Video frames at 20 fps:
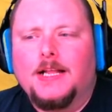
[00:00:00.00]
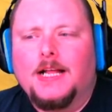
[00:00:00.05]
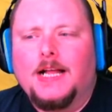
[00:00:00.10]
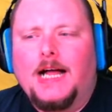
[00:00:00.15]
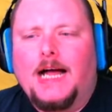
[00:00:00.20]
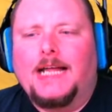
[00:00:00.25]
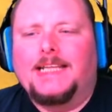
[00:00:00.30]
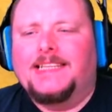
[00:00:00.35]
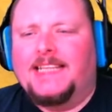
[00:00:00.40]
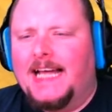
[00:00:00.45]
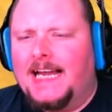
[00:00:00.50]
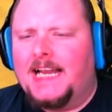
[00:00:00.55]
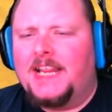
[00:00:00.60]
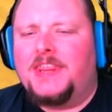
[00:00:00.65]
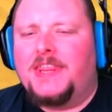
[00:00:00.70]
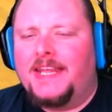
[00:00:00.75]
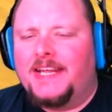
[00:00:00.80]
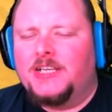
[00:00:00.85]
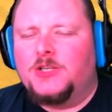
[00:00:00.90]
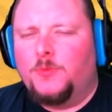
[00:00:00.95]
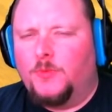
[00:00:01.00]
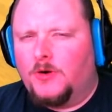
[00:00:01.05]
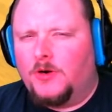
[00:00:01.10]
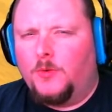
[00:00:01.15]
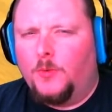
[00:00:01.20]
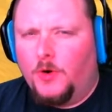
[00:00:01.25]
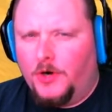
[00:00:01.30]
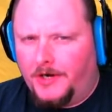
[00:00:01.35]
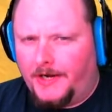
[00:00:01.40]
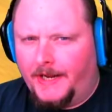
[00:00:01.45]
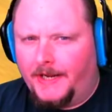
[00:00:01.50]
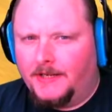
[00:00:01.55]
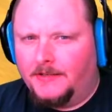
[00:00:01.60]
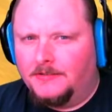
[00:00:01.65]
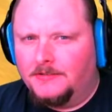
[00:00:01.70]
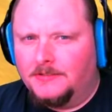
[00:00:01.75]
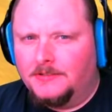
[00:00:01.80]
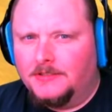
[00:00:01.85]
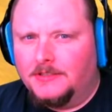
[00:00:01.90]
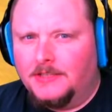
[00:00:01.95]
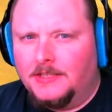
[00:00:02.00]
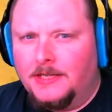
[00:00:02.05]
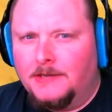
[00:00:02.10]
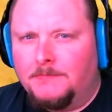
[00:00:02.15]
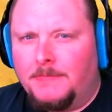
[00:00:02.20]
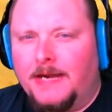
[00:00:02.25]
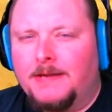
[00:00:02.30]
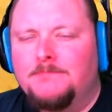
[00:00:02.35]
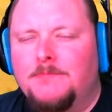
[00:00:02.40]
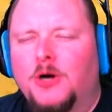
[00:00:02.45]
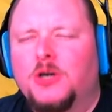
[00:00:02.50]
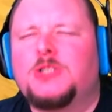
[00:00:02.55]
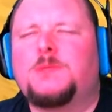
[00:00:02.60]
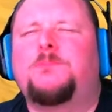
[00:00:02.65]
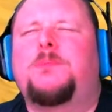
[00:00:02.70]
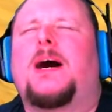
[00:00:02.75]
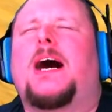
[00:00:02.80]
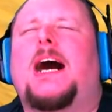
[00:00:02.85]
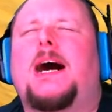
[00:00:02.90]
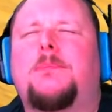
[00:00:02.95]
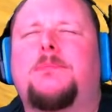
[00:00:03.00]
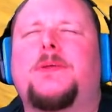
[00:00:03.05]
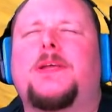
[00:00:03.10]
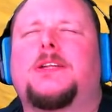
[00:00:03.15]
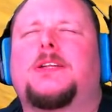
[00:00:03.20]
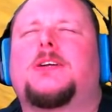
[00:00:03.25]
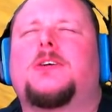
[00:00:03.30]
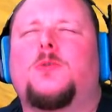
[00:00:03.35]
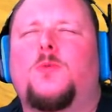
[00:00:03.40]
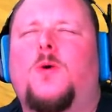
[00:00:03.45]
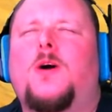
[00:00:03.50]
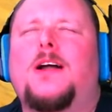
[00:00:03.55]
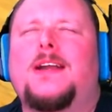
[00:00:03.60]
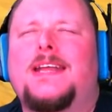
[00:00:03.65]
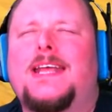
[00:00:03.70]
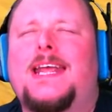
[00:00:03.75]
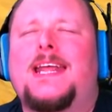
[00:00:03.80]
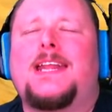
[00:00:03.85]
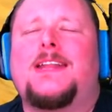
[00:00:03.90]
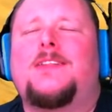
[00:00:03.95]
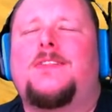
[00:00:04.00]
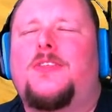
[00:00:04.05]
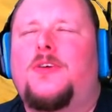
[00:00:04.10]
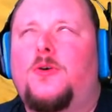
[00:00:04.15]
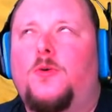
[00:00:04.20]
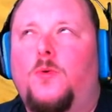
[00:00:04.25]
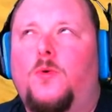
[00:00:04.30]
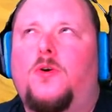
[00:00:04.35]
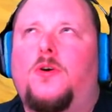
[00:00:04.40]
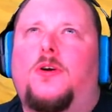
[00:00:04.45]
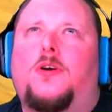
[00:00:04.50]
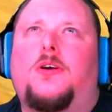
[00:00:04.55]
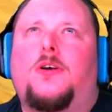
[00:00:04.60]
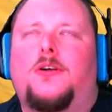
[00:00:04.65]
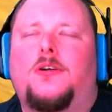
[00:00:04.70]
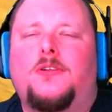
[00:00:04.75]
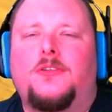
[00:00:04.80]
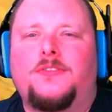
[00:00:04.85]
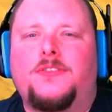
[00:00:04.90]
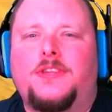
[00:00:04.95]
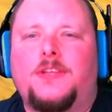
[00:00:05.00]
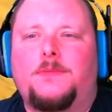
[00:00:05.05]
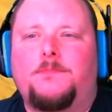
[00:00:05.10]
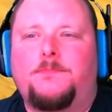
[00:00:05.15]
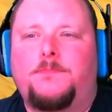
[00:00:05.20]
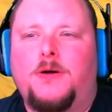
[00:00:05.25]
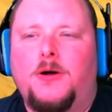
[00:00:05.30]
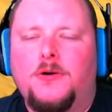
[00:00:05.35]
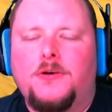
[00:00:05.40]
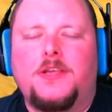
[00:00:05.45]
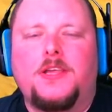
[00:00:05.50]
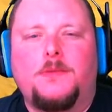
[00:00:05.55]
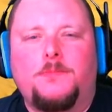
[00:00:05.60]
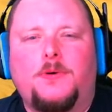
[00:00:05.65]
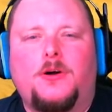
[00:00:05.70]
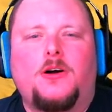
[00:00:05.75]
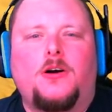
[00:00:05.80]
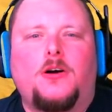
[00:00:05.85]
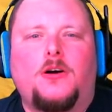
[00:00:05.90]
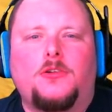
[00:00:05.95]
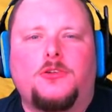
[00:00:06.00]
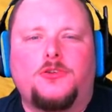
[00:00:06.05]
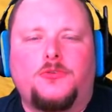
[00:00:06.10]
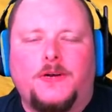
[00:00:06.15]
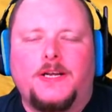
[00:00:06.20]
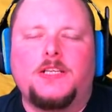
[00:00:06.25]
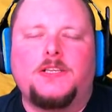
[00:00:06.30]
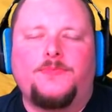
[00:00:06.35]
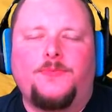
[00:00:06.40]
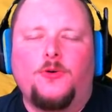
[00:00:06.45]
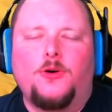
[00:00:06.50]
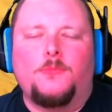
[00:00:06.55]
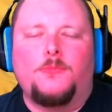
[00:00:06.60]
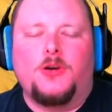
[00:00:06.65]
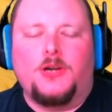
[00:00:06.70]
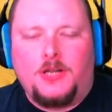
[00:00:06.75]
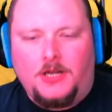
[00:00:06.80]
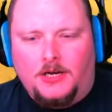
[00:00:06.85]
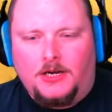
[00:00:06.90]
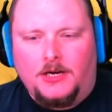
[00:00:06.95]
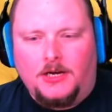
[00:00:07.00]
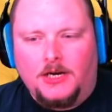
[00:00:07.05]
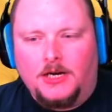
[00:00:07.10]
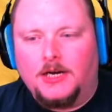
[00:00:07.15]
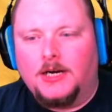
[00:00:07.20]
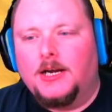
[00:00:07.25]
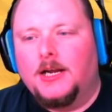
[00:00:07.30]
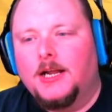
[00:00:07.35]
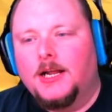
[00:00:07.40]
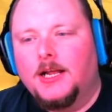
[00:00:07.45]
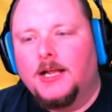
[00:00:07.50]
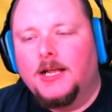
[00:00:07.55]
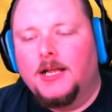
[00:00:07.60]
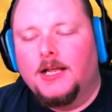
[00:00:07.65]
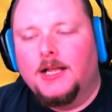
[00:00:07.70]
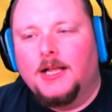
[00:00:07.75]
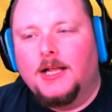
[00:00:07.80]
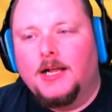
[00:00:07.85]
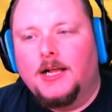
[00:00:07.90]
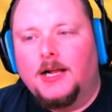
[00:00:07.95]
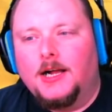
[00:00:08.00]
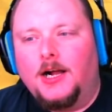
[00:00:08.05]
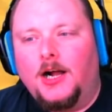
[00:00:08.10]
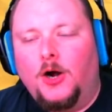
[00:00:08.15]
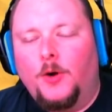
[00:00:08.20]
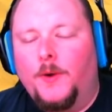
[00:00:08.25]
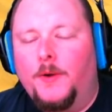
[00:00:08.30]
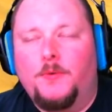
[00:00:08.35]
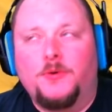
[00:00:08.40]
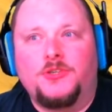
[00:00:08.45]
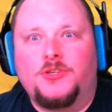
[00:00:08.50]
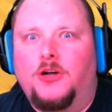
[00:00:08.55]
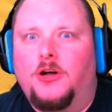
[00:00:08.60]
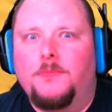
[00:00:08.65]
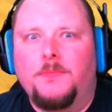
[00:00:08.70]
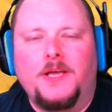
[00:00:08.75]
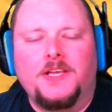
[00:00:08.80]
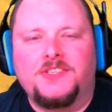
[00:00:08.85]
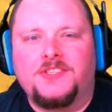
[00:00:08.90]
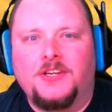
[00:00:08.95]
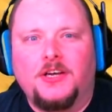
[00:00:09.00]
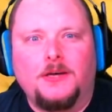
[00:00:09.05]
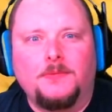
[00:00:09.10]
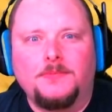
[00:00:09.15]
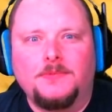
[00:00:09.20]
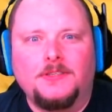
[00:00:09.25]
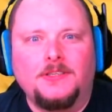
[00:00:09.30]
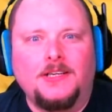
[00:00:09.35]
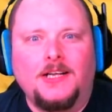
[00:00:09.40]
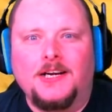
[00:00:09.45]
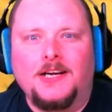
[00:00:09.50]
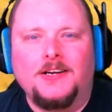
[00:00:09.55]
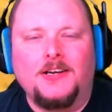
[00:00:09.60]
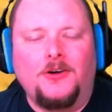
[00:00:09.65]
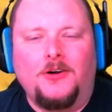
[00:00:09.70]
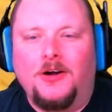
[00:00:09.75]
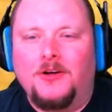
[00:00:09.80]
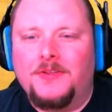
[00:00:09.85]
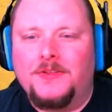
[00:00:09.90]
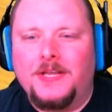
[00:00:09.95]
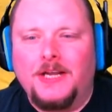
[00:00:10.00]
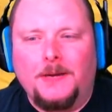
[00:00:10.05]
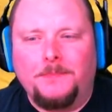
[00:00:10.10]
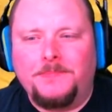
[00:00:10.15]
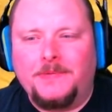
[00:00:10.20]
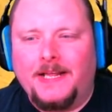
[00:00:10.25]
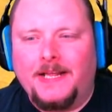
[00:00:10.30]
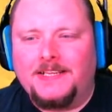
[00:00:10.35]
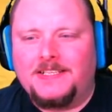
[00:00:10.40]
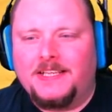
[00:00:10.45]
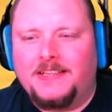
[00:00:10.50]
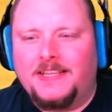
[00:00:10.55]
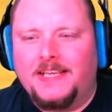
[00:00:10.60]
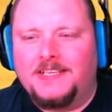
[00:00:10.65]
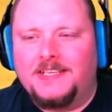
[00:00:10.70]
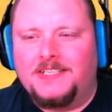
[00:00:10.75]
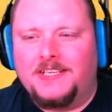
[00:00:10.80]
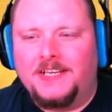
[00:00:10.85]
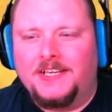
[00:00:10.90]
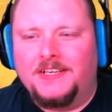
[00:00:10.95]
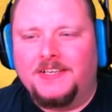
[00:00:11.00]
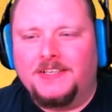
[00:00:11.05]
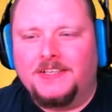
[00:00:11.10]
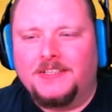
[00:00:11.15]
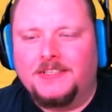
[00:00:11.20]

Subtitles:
a lot of things weren't working. My most popular one in the world, the Pokeball Transformer car. Oh, it was all messed up. I don't know. All the updates that they did